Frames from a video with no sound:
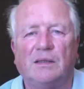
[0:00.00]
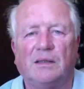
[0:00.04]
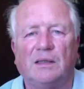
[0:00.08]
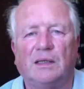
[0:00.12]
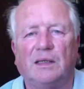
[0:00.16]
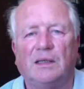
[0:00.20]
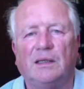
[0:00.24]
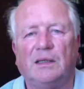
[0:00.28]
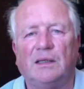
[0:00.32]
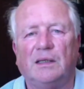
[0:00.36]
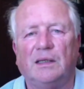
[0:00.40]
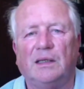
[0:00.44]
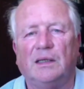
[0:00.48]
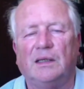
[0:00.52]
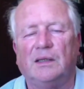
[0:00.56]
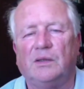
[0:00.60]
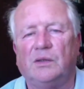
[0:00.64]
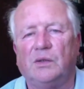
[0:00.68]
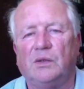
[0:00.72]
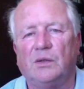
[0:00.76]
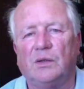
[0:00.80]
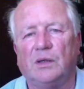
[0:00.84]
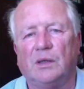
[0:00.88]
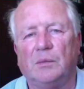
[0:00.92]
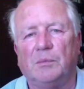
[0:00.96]
in
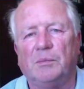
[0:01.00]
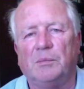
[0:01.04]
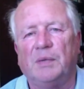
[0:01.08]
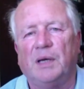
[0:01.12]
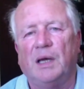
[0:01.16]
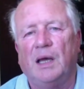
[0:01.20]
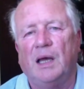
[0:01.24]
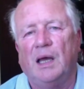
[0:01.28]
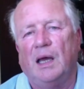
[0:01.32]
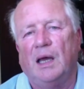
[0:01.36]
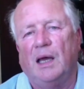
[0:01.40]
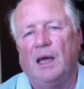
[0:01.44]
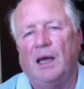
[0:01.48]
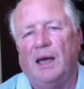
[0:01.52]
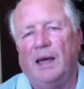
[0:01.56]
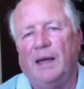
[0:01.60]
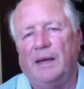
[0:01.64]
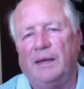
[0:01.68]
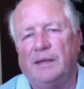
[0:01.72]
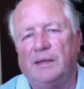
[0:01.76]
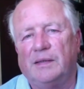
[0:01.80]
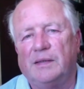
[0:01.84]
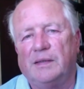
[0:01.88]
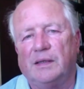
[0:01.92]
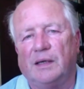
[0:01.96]
Europe.
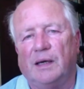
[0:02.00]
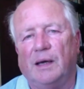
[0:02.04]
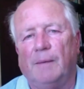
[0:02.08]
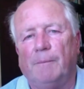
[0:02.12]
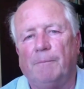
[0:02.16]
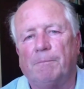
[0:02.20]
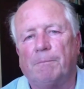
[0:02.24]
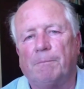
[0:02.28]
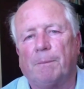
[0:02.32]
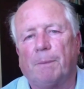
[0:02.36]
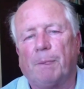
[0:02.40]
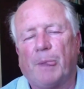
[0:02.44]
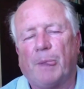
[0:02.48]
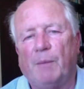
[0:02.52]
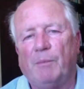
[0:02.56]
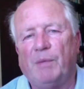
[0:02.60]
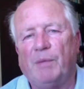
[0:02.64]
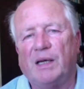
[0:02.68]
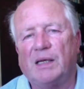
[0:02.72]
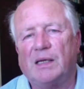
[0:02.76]
And but